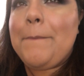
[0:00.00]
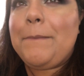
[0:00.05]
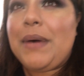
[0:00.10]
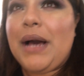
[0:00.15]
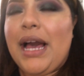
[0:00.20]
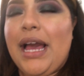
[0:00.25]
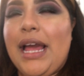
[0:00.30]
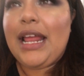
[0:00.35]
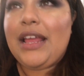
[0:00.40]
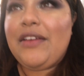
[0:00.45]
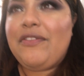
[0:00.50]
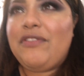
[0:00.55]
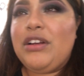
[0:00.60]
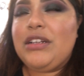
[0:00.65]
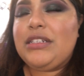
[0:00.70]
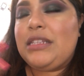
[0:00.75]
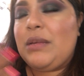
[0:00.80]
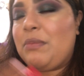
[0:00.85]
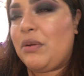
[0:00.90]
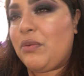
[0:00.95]
but if
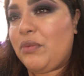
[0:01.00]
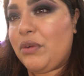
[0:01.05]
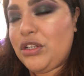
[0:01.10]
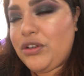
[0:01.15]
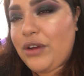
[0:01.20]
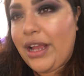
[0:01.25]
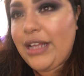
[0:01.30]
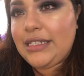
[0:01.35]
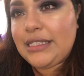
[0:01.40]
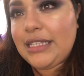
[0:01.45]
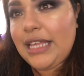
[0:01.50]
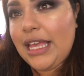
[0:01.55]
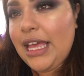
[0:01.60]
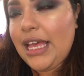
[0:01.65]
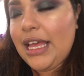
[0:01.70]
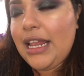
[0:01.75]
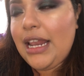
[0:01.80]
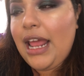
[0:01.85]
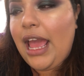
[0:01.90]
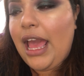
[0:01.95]
you're someone with dry
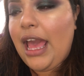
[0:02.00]
skin